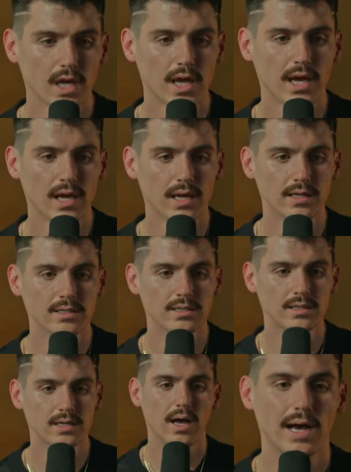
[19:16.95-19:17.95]
and
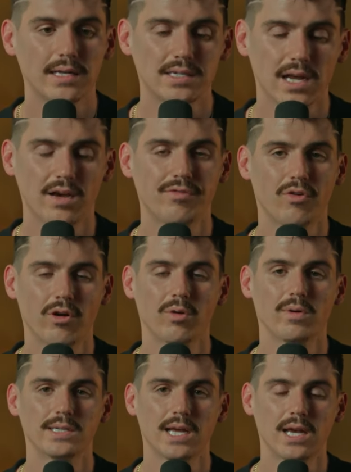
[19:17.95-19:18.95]
Isaiah
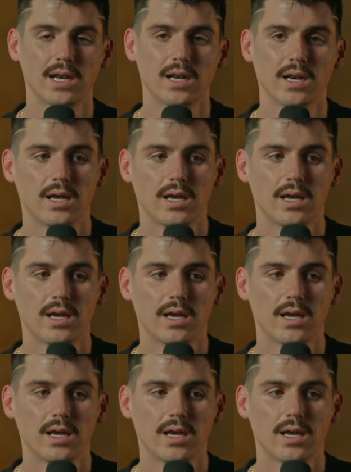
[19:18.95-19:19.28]
41:10.